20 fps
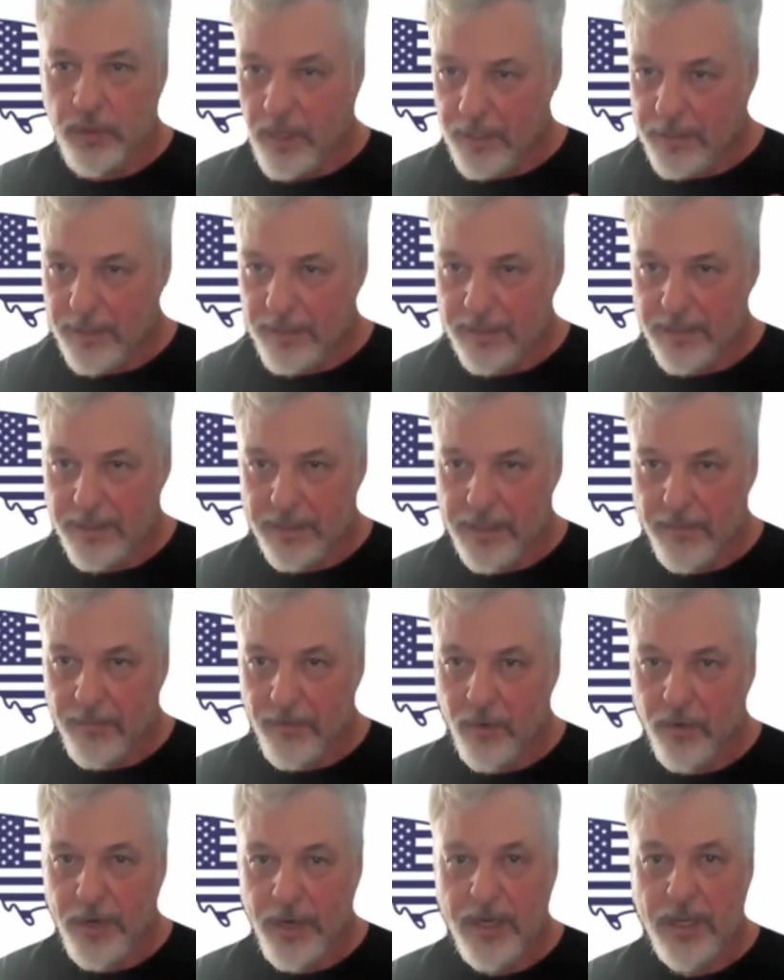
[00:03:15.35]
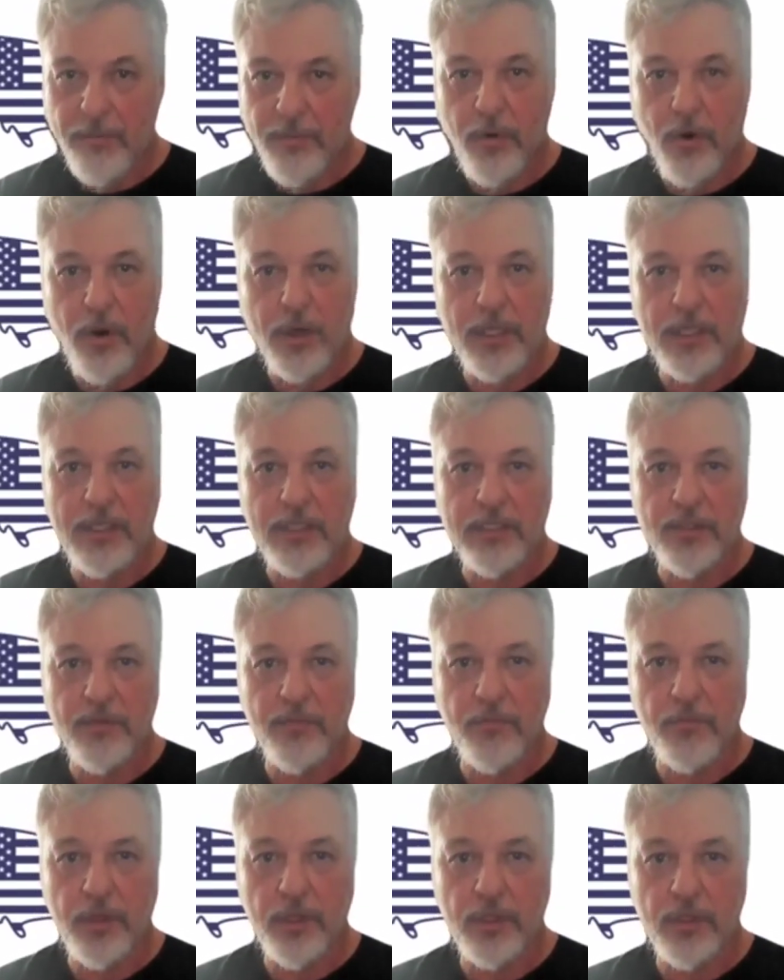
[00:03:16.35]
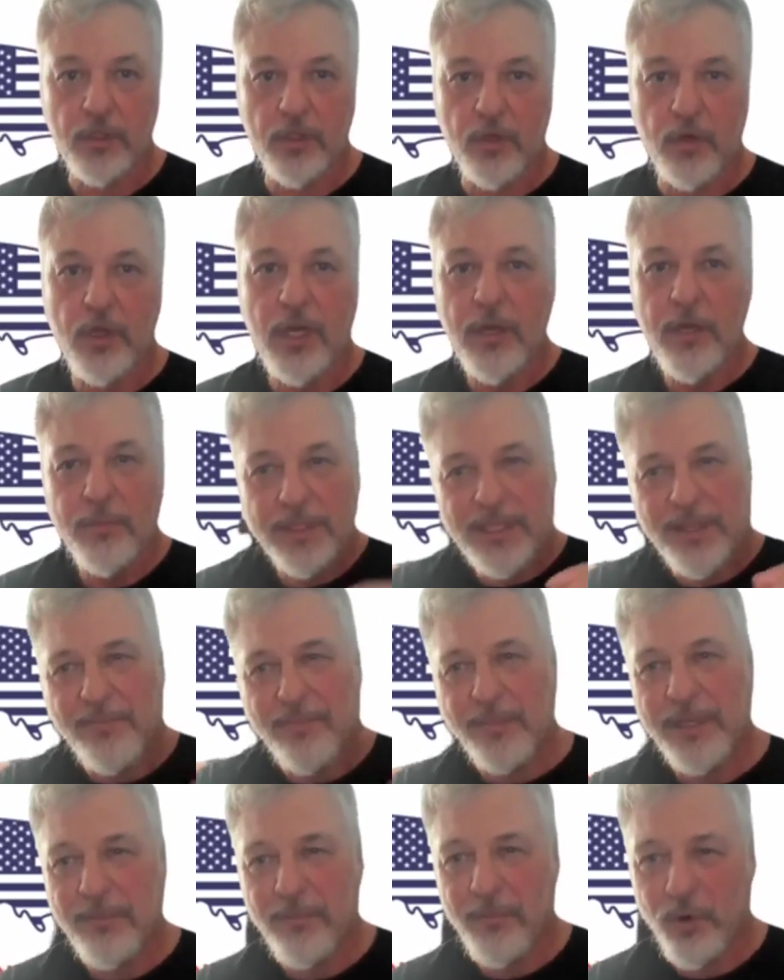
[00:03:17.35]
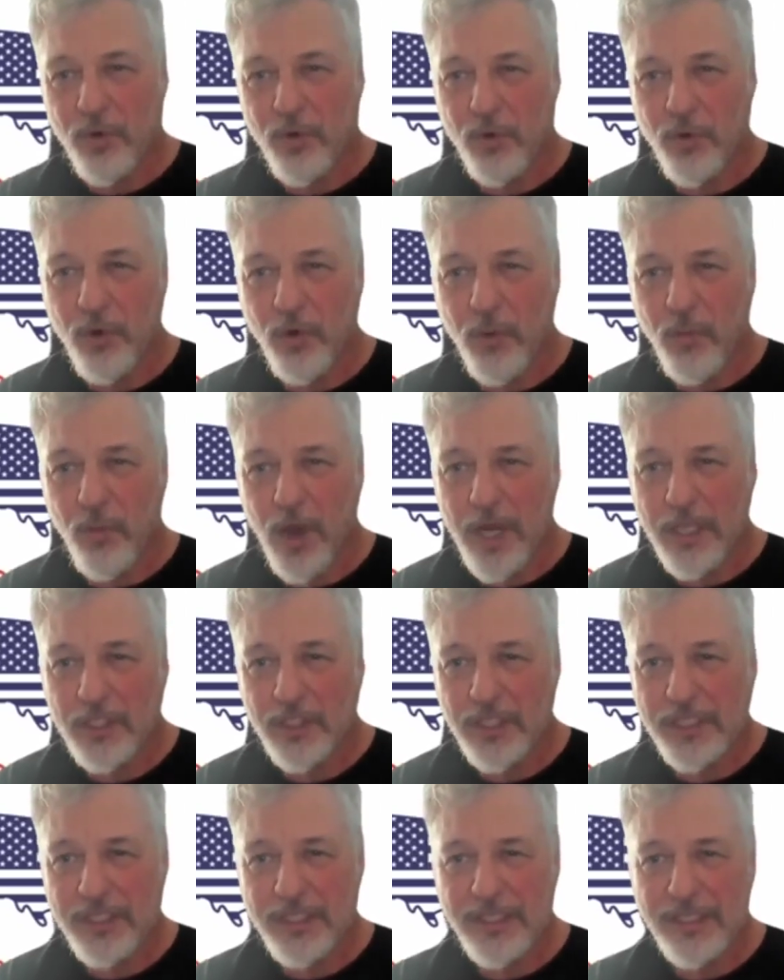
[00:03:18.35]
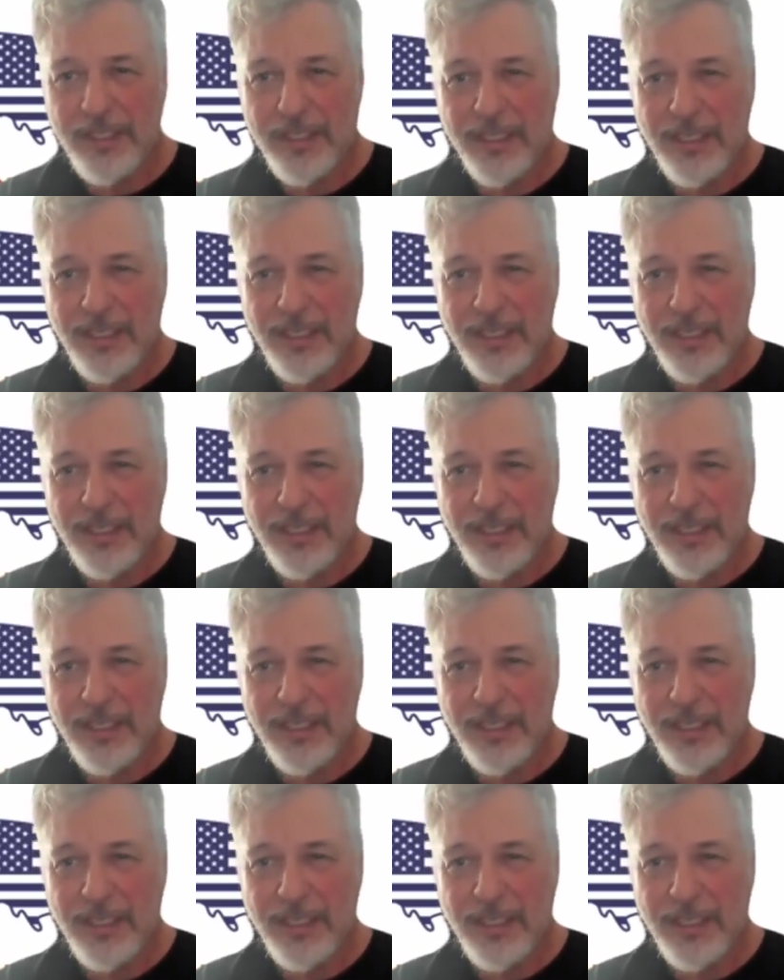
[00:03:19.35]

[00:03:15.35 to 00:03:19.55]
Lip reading: Not that the Democratic Party is a freak show, but the people who are watching,